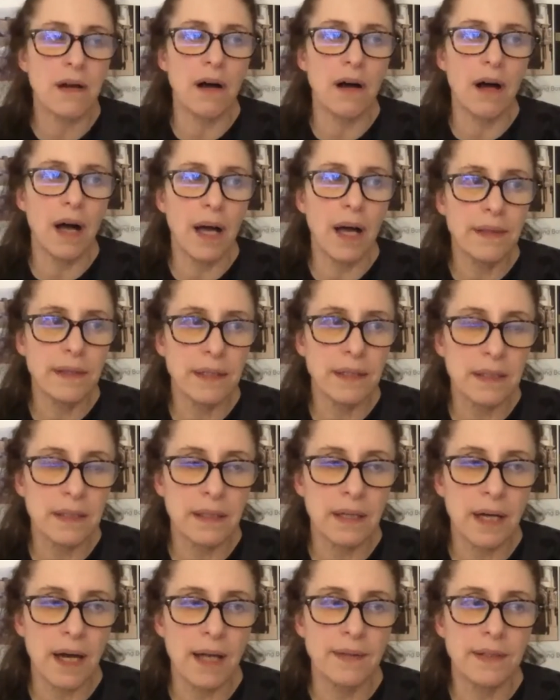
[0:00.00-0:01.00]
on the
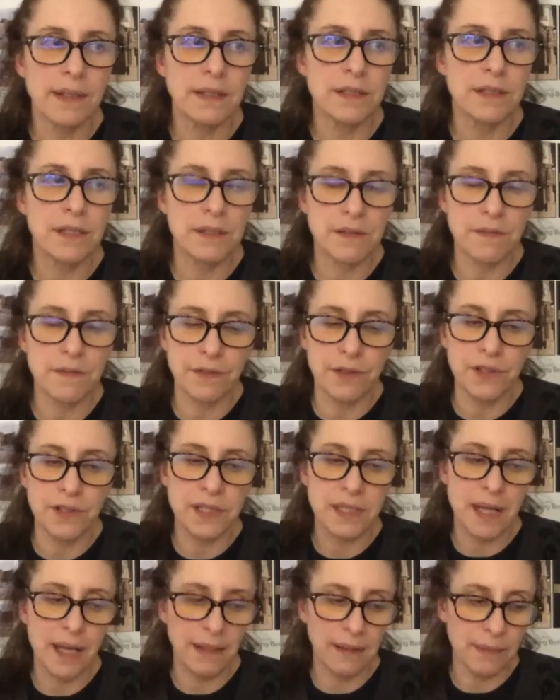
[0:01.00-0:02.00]
on the
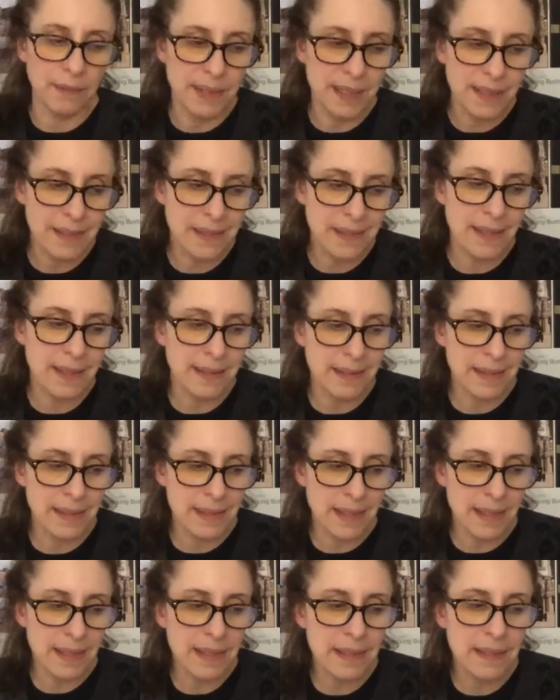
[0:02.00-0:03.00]
diverse elements that it
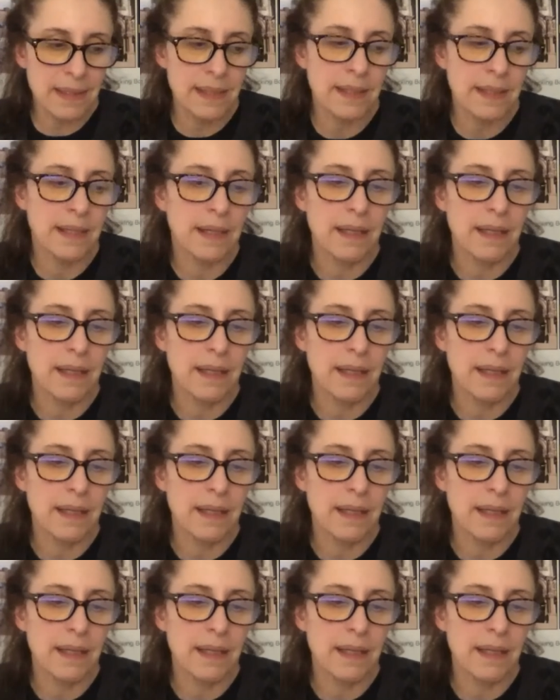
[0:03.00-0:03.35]
sees